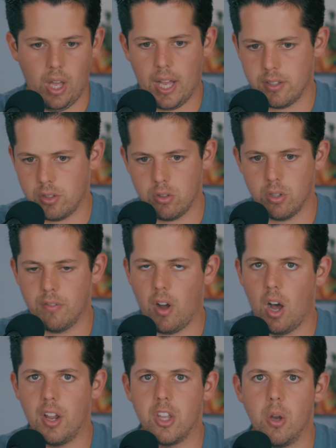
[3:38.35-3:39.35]
as good of
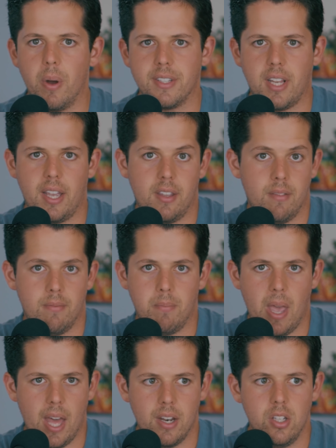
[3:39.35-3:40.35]
audio as I can
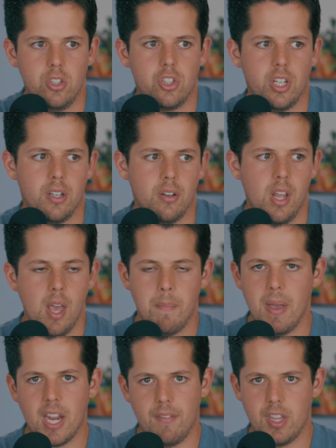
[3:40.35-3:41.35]
manage and
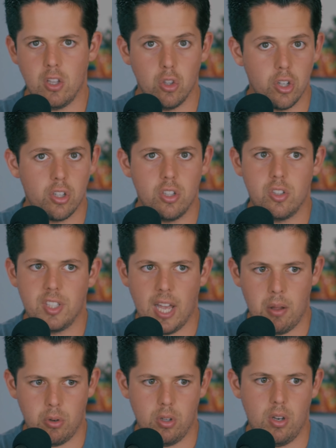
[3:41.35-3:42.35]
make everything look good,
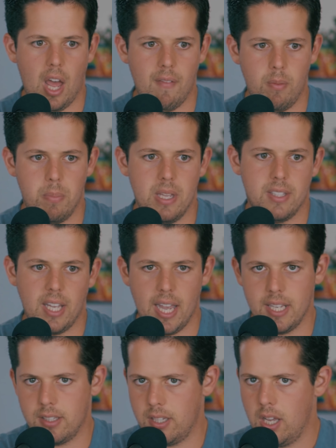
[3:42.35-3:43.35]
sound good, have it be
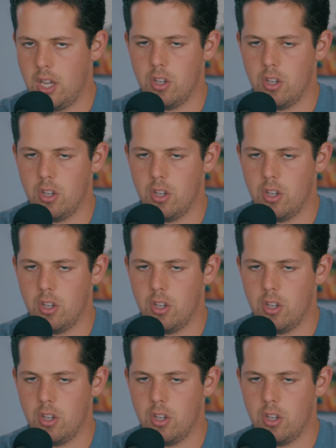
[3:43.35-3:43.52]
tight.